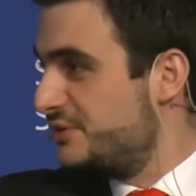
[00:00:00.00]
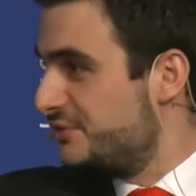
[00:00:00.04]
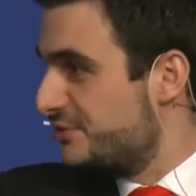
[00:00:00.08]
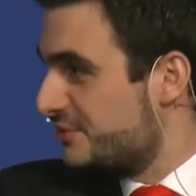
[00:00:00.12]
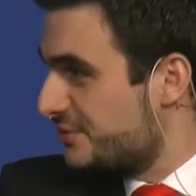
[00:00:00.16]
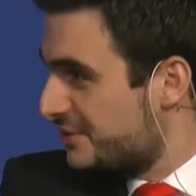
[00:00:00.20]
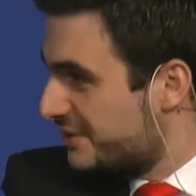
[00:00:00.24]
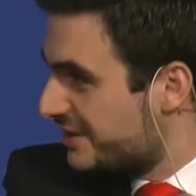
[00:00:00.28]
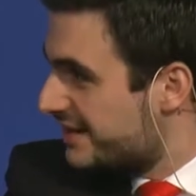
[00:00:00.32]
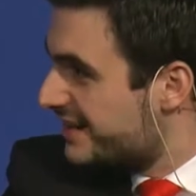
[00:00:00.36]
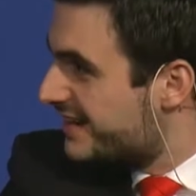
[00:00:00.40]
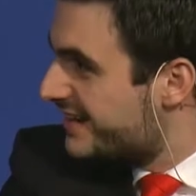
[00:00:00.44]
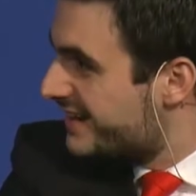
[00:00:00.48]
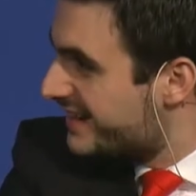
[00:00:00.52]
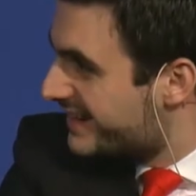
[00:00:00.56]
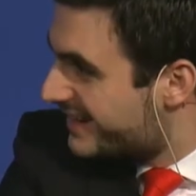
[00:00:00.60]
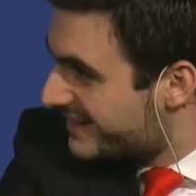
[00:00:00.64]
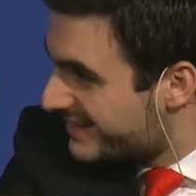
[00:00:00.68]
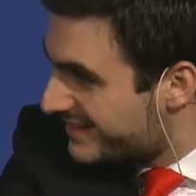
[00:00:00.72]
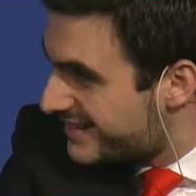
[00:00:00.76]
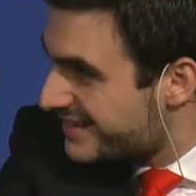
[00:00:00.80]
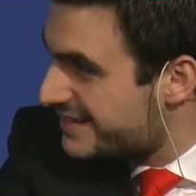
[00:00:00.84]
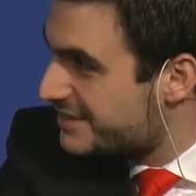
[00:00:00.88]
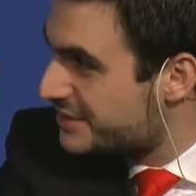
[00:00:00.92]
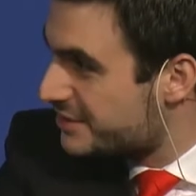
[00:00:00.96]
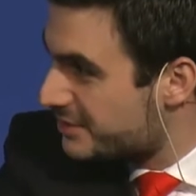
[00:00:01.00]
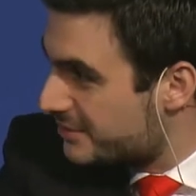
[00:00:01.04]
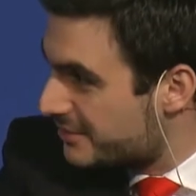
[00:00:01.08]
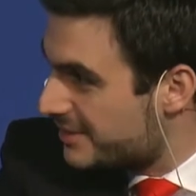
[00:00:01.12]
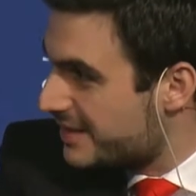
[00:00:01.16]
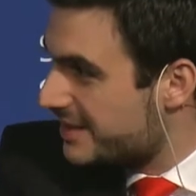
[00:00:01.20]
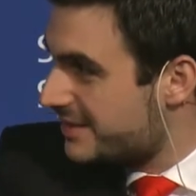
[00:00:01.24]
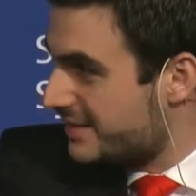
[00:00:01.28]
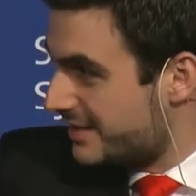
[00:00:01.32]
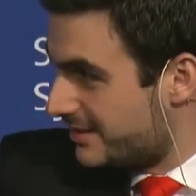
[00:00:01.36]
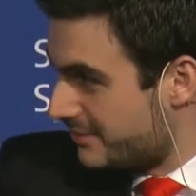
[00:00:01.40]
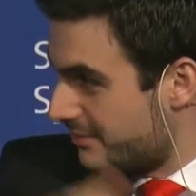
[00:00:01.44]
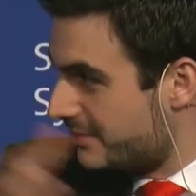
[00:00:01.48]
sorted in such a
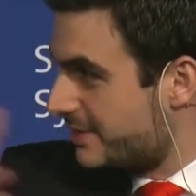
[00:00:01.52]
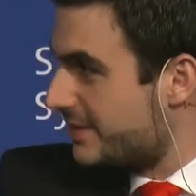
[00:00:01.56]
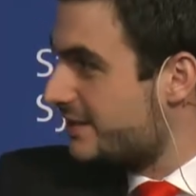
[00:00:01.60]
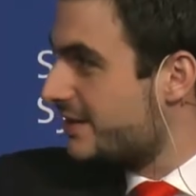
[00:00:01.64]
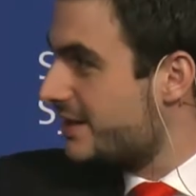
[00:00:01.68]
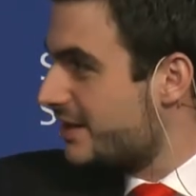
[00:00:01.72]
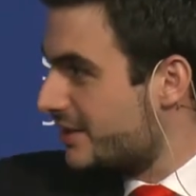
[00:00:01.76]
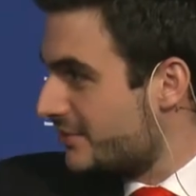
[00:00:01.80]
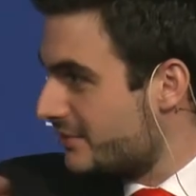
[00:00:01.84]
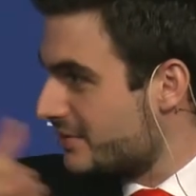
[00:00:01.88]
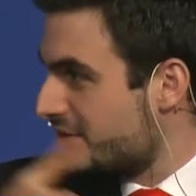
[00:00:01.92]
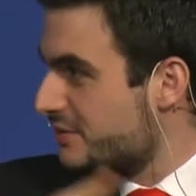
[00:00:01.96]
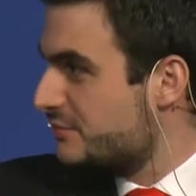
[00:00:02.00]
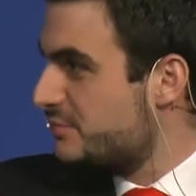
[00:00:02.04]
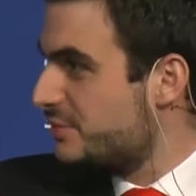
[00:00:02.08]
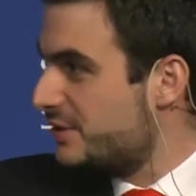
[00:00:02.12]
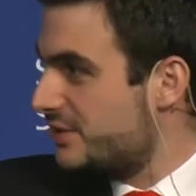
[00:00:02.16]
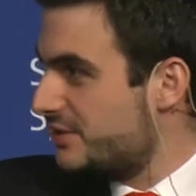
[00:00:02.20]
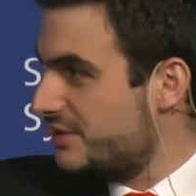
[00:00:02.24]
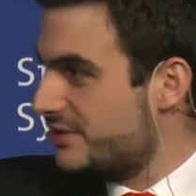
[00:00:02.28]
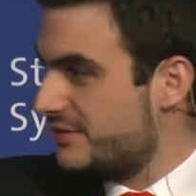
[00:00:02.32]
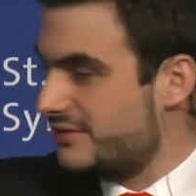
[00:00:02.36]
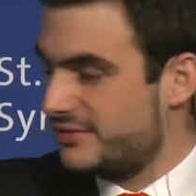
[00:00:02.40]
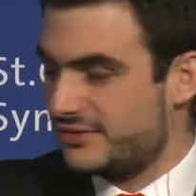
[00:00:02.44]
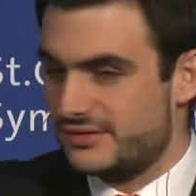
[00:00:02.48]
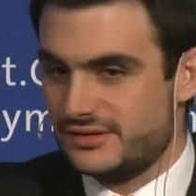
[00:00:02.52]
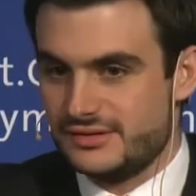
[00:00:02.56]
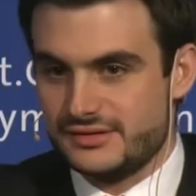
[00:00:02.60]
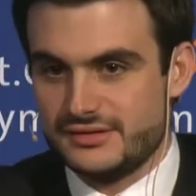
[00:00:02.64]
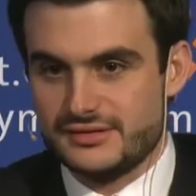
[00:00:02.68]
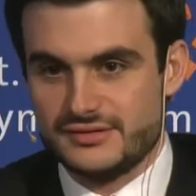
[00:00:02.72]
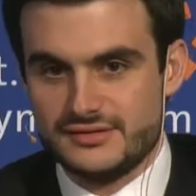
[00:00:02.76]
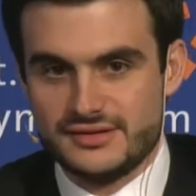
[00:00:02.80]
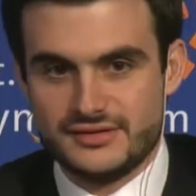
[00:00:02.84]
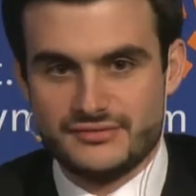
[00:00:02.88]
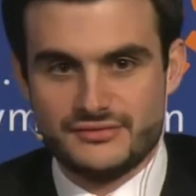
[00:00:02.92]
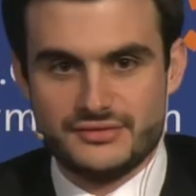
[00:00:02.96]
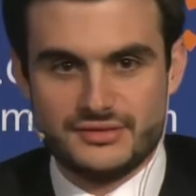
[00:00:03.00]
way that we are now experiencing the
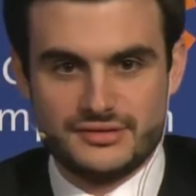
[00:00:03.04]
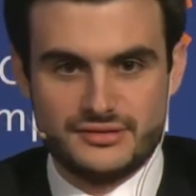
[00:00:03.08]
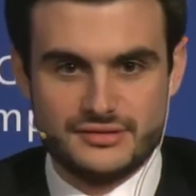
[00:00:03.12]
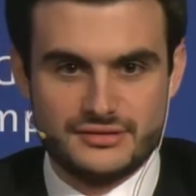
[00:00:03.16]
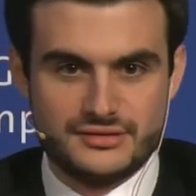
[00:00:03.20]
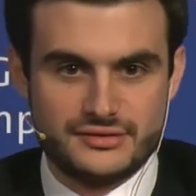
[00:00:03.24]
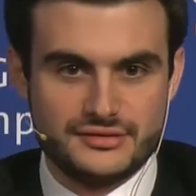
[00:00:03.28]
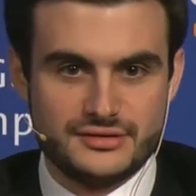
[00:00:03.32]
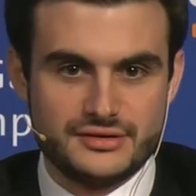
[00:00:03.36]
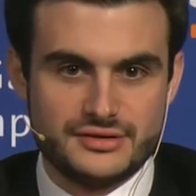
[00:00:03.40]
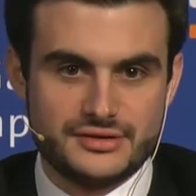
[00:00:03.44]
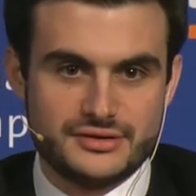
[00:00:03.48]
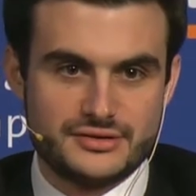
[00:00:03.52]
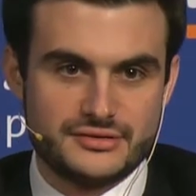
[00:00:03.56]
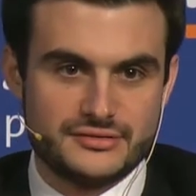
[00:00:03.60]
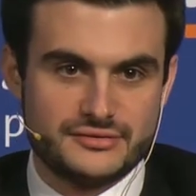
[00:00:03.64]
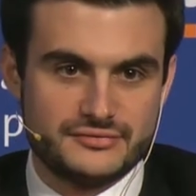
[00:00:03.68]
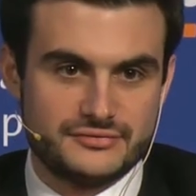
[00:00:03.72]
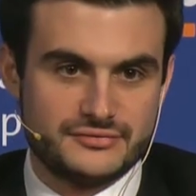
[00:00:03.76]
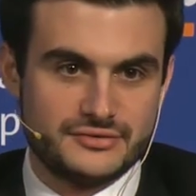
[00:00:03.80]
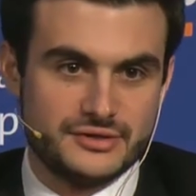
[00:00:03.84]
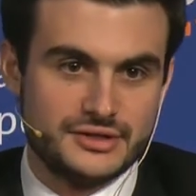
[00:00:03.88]
70th year